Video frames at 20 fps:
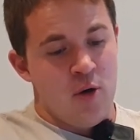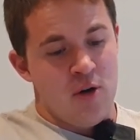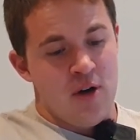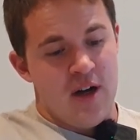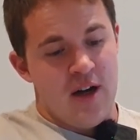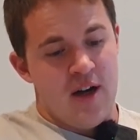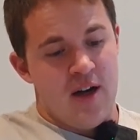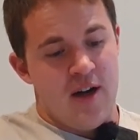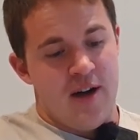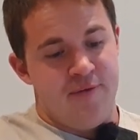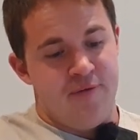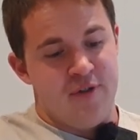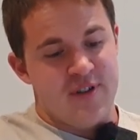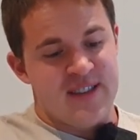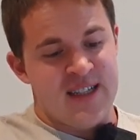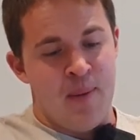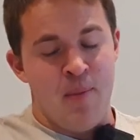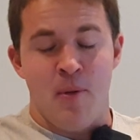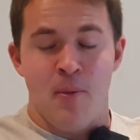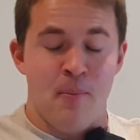For
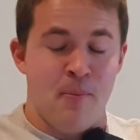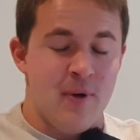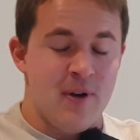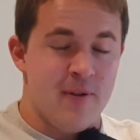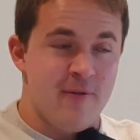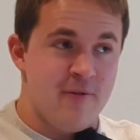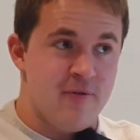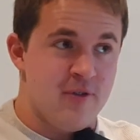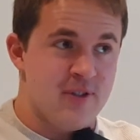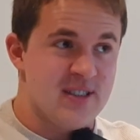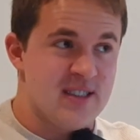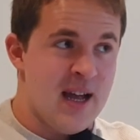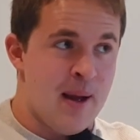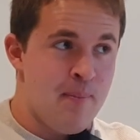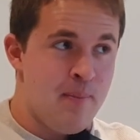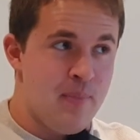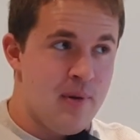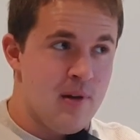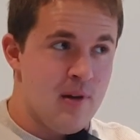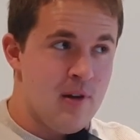
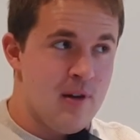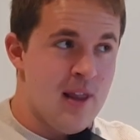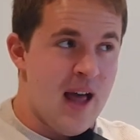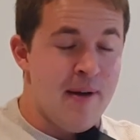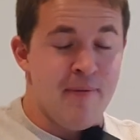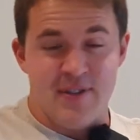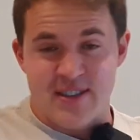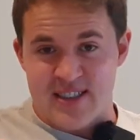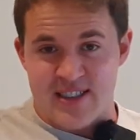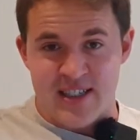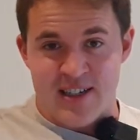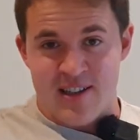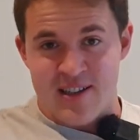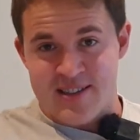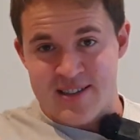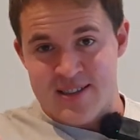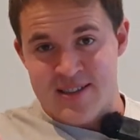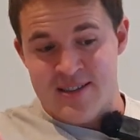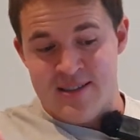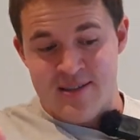example, Evan
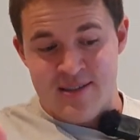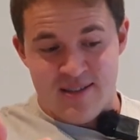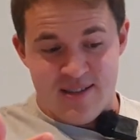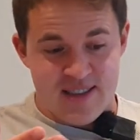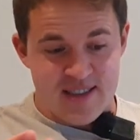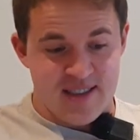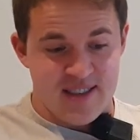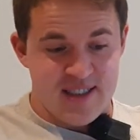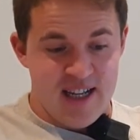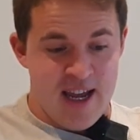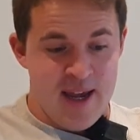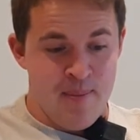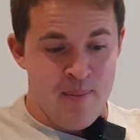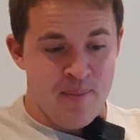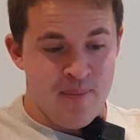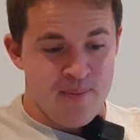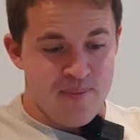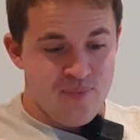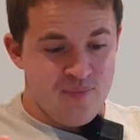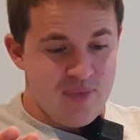Singleton, the
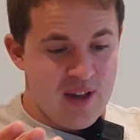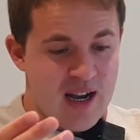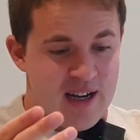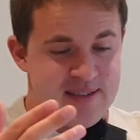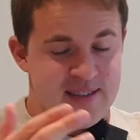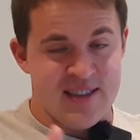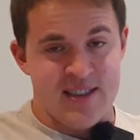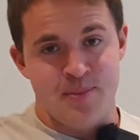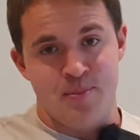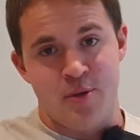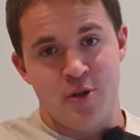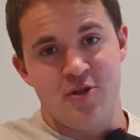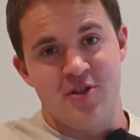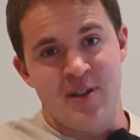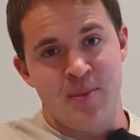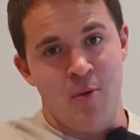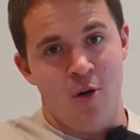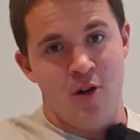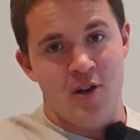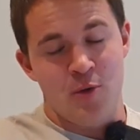same. I didn't put
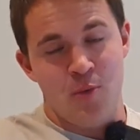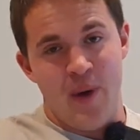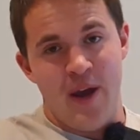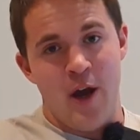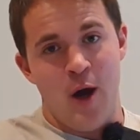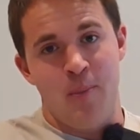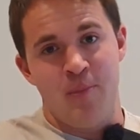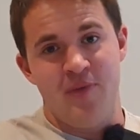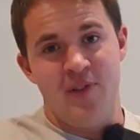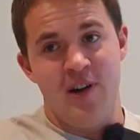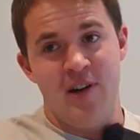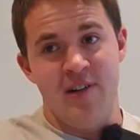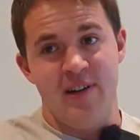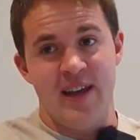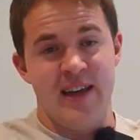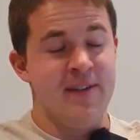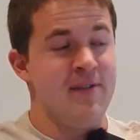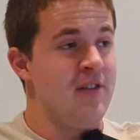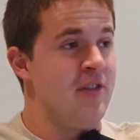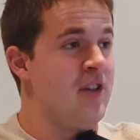him all the way up there,
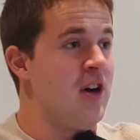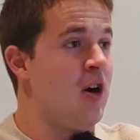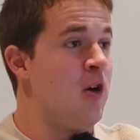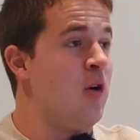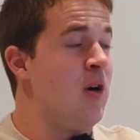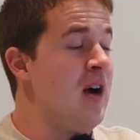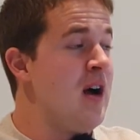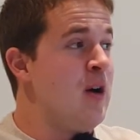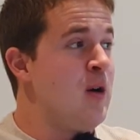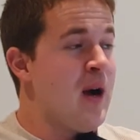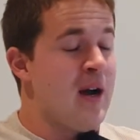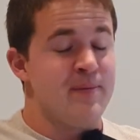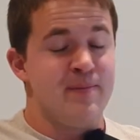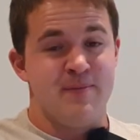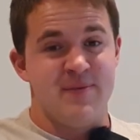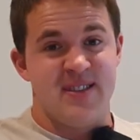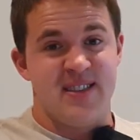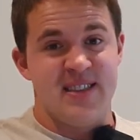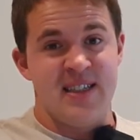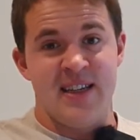even though I've
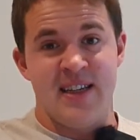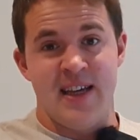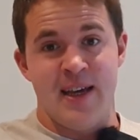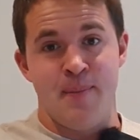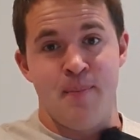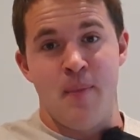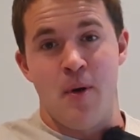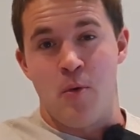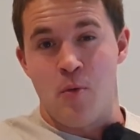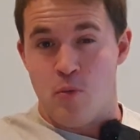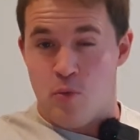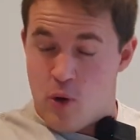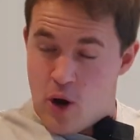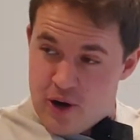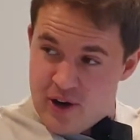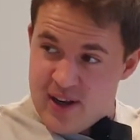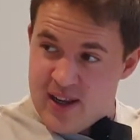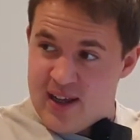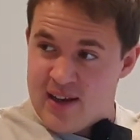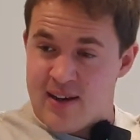seen him
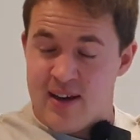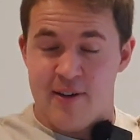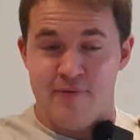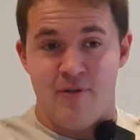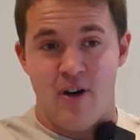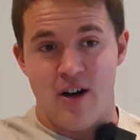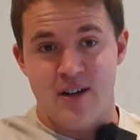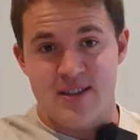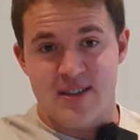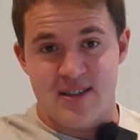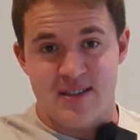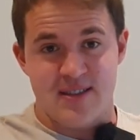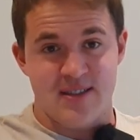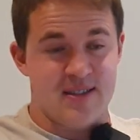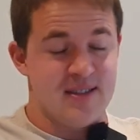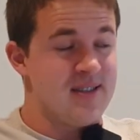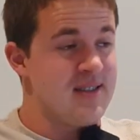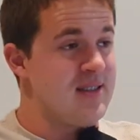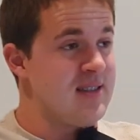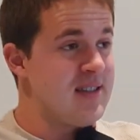running
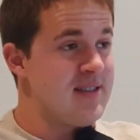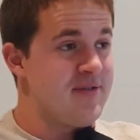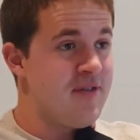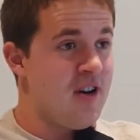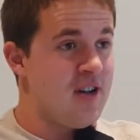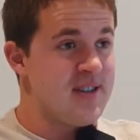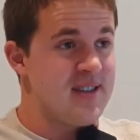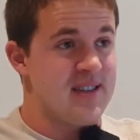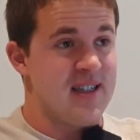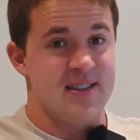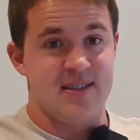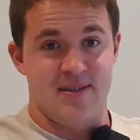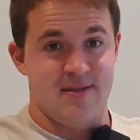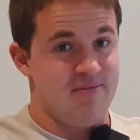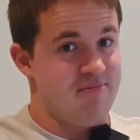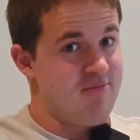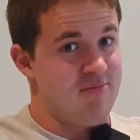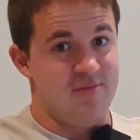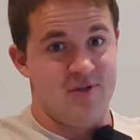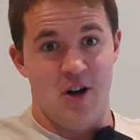as fast as
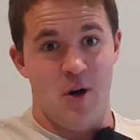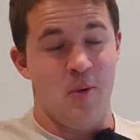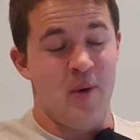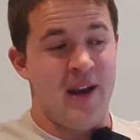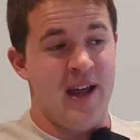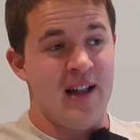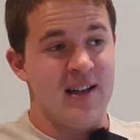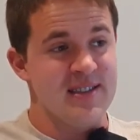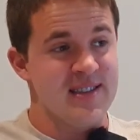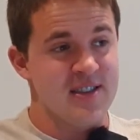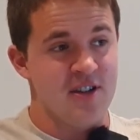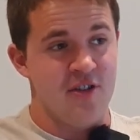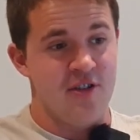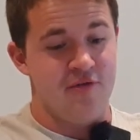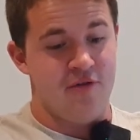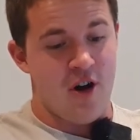no one else on the